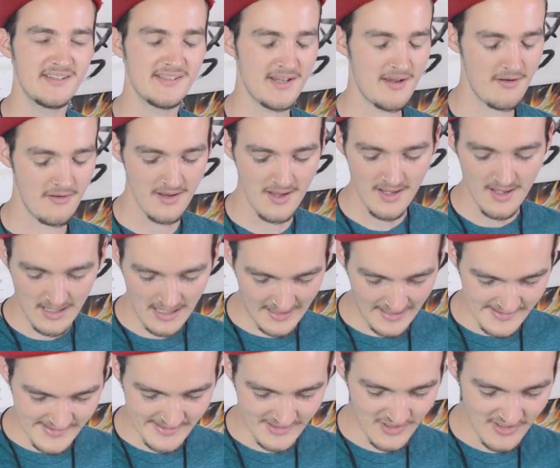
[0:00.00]
So I
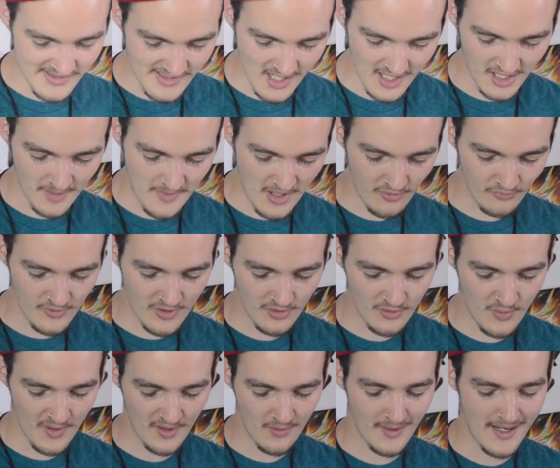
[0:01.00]
guess let's just talk about real
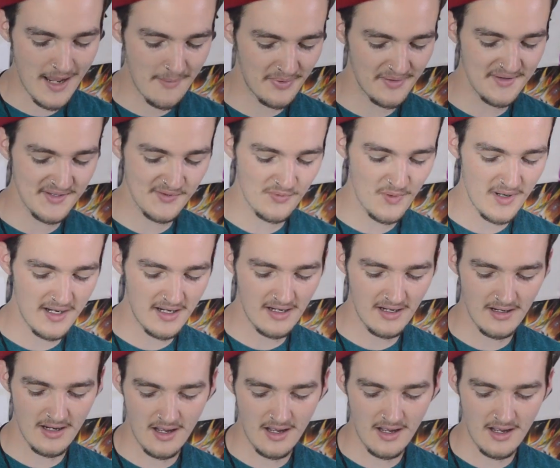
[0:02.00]
quick what happened this week.